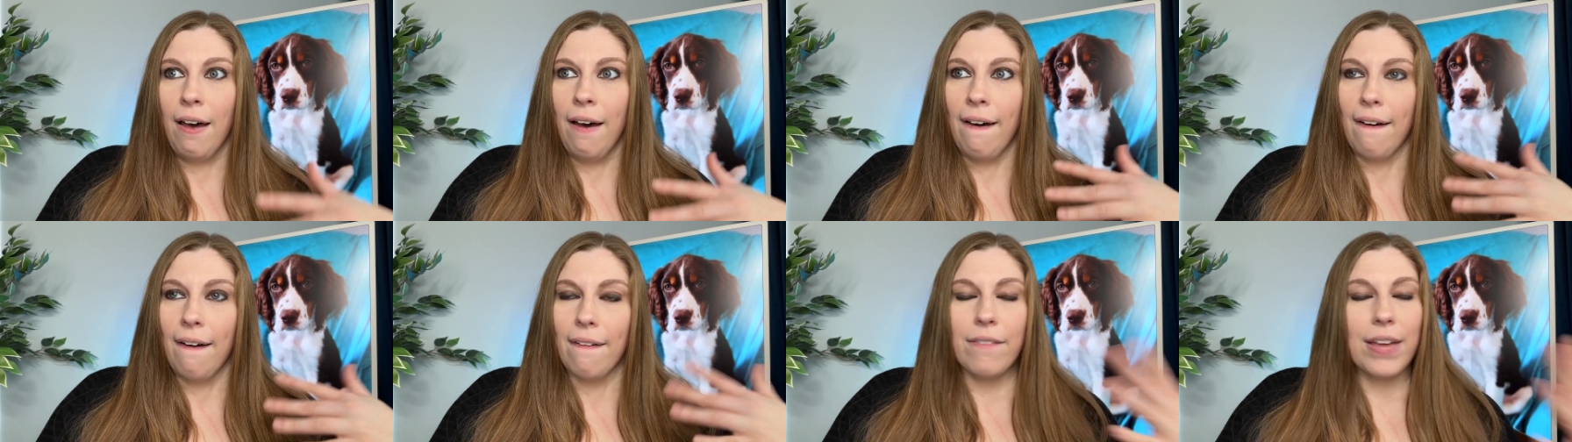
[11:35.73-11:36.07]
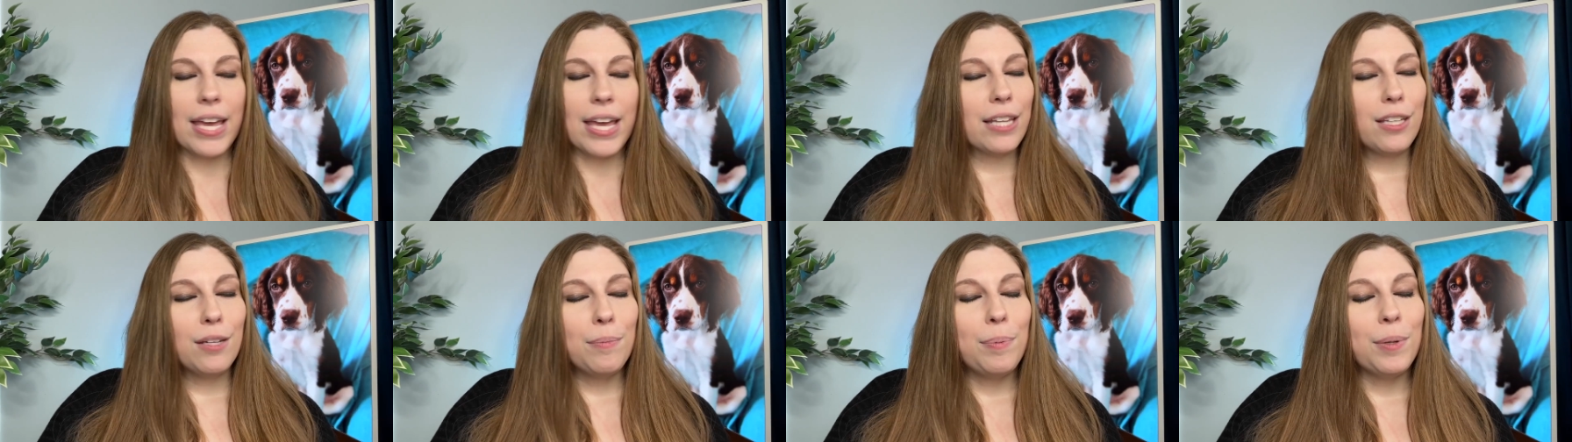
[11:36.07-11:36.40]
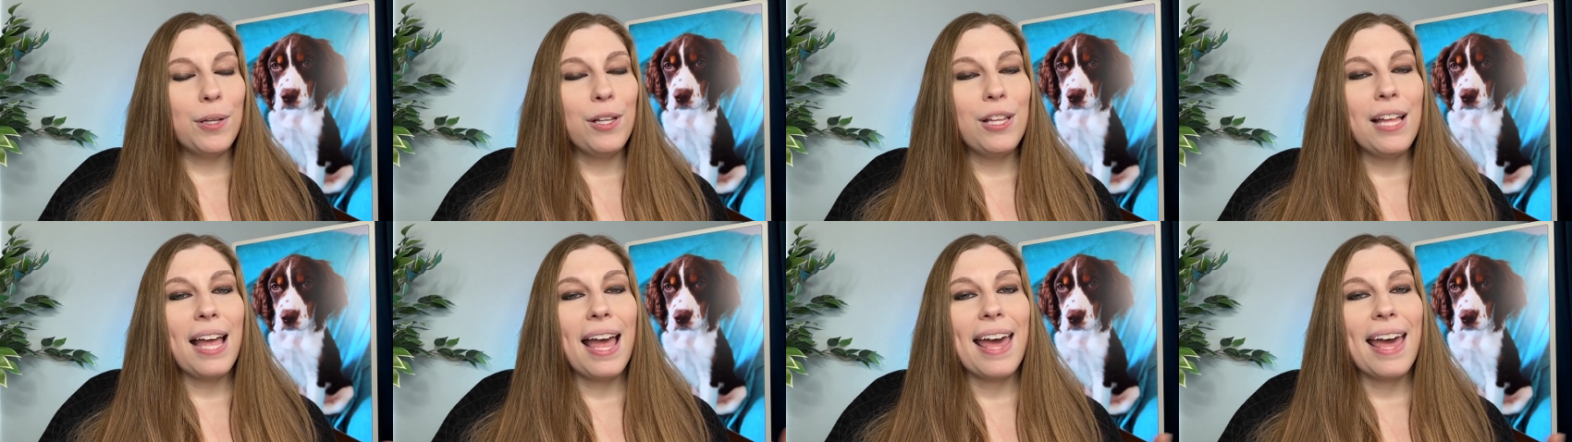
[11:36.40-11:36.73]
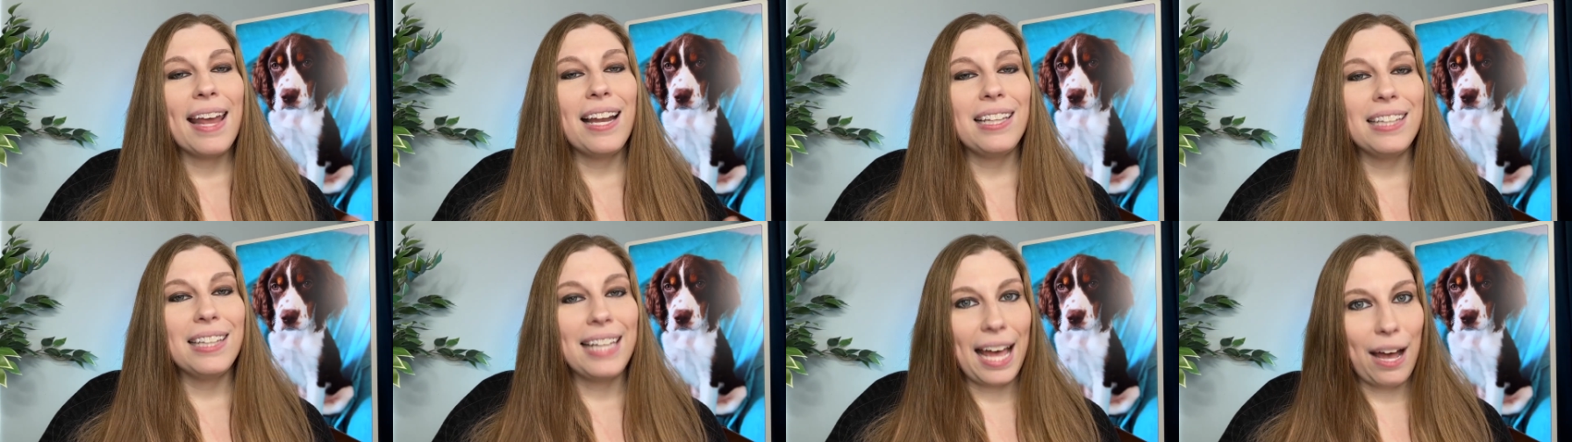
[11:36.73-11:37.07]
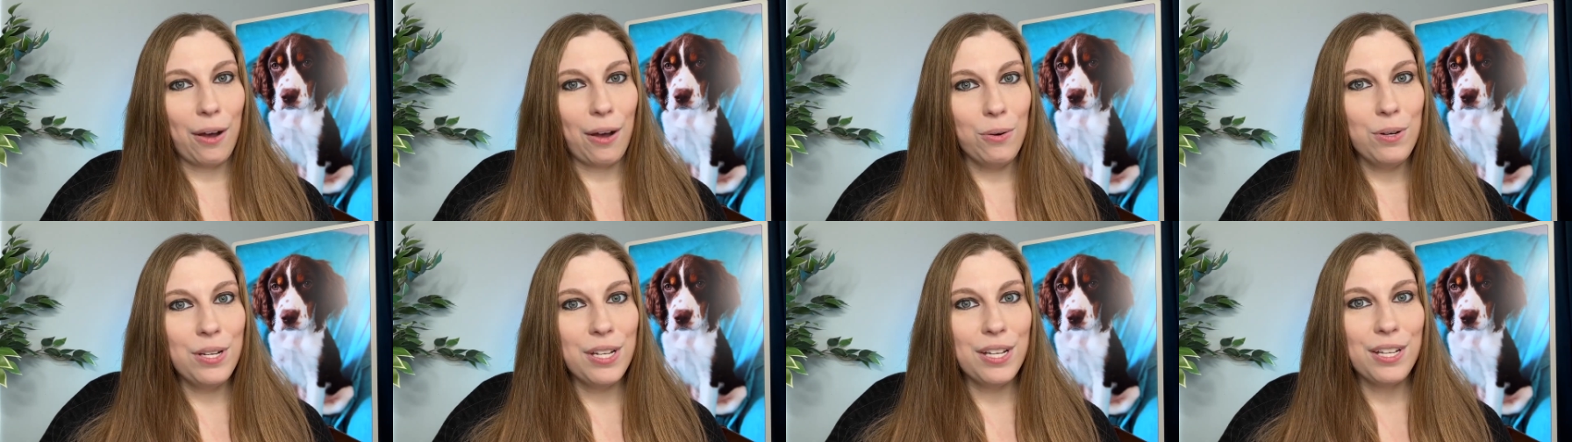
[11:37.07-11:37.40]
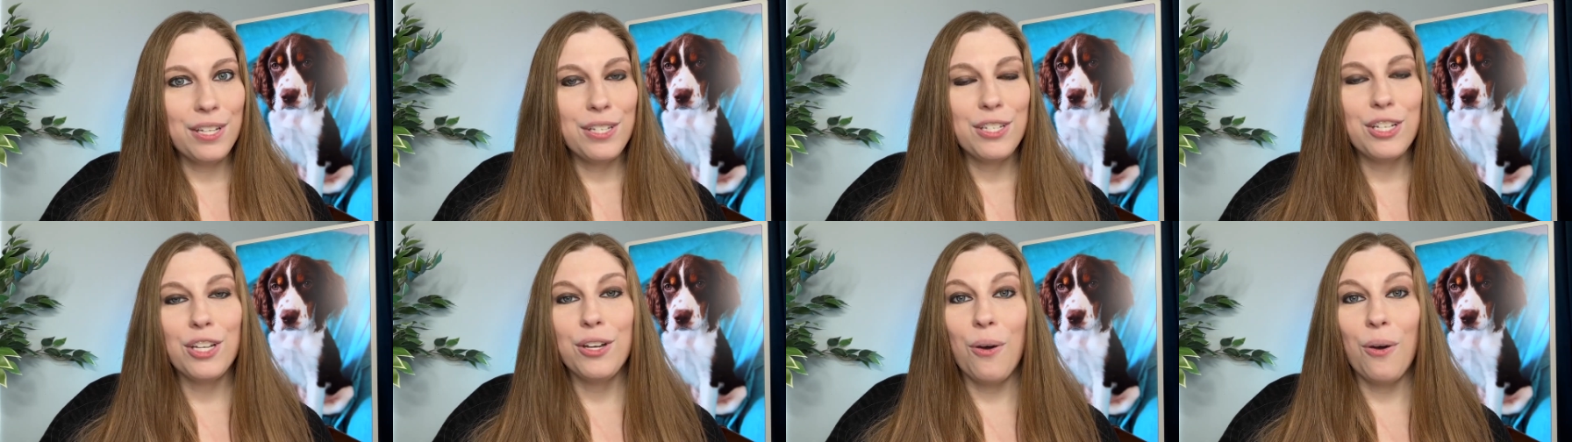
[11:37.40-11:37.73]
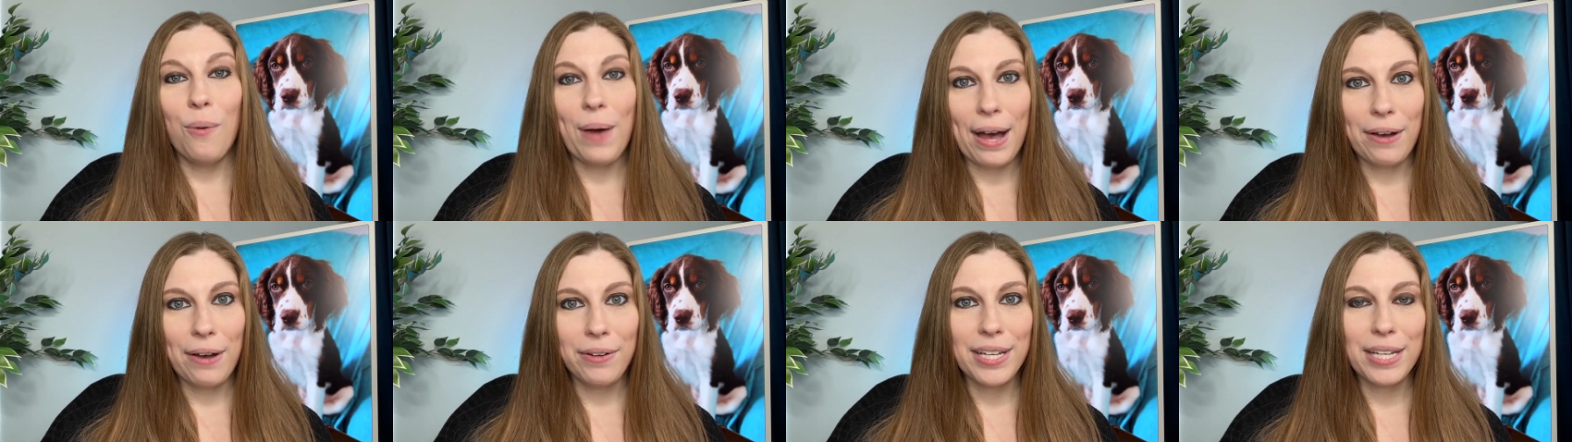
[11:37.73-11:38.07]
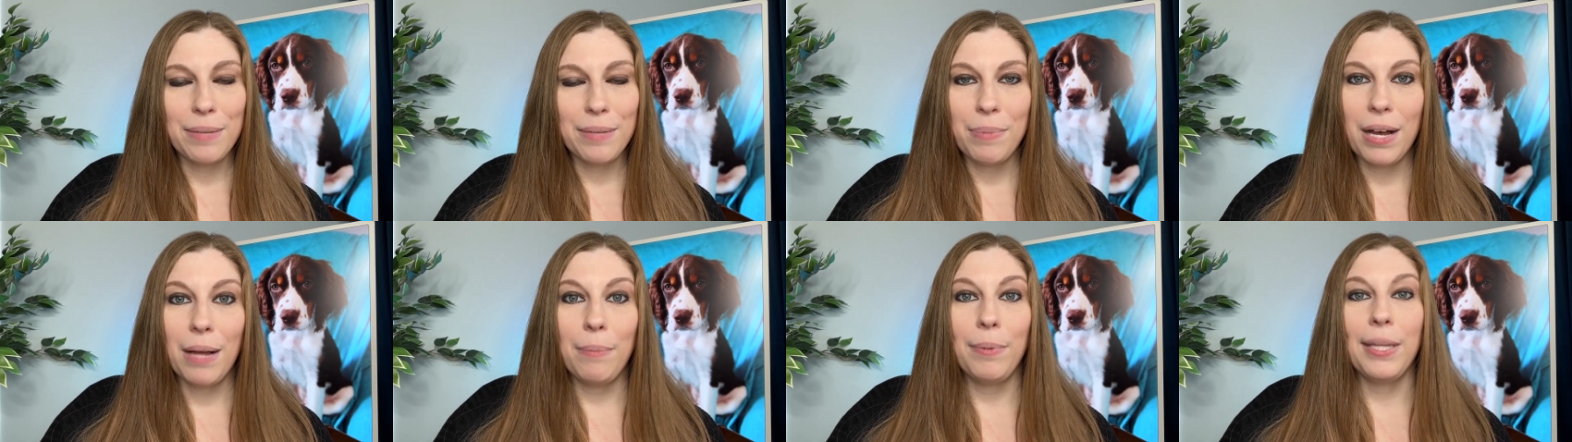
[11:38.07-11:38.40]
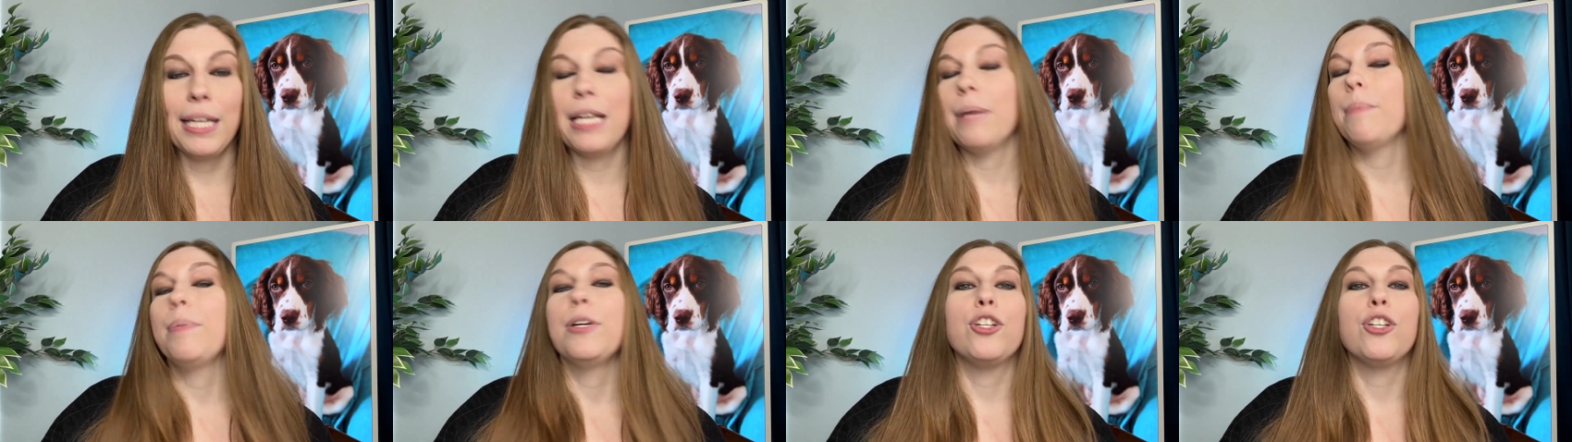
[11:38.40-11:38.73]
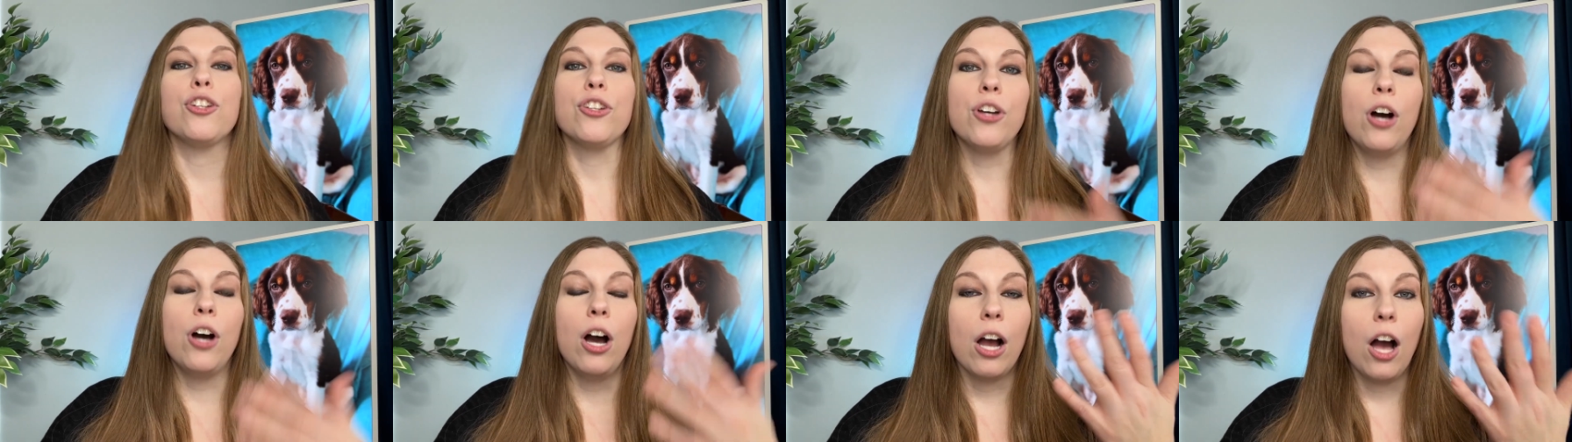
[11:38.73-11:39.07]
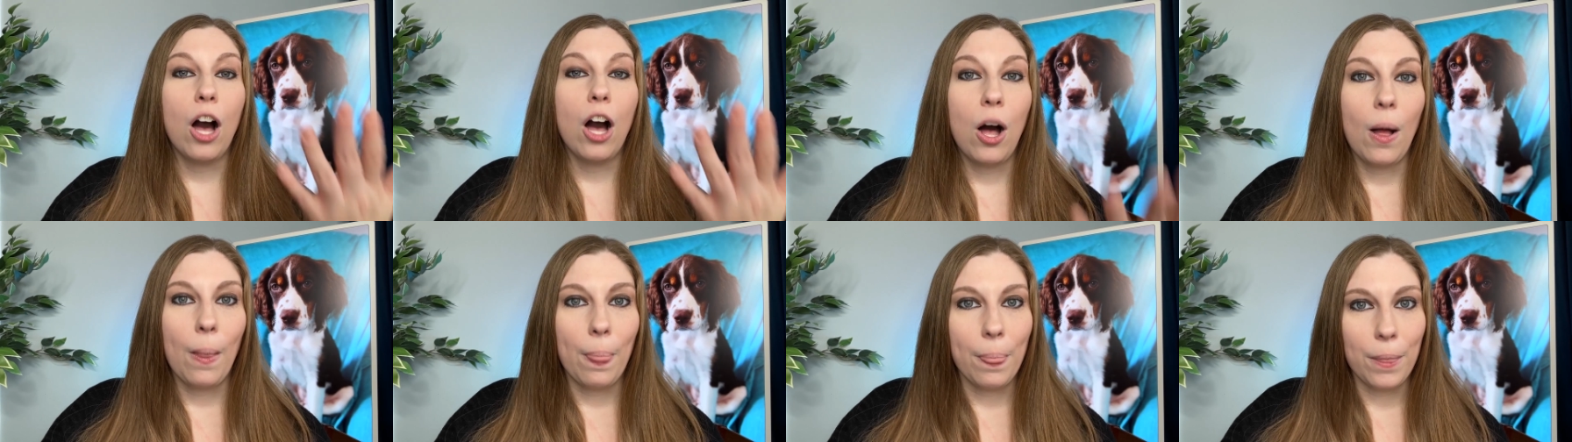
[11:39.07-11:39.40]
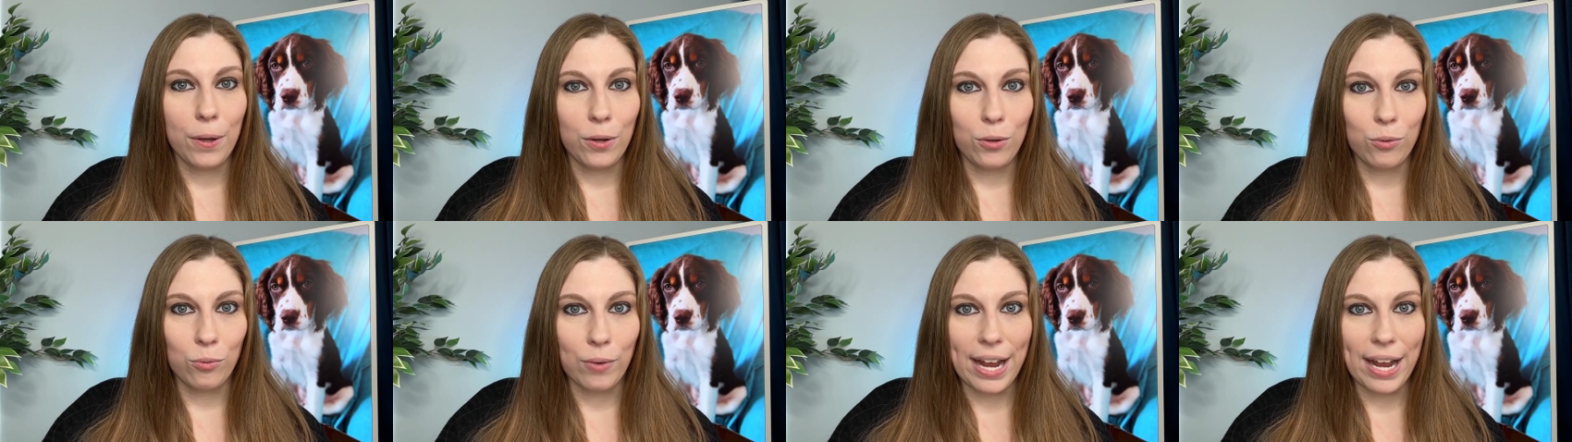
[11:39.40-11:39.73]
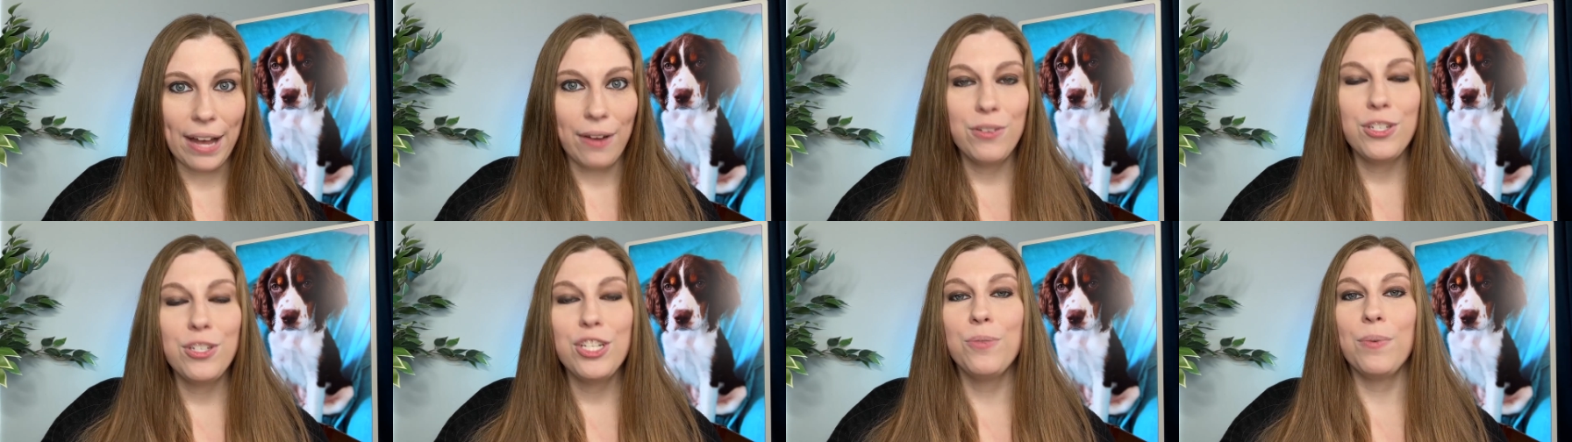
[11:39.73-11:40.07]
available and allowed to go out in public and put your dog on the ground.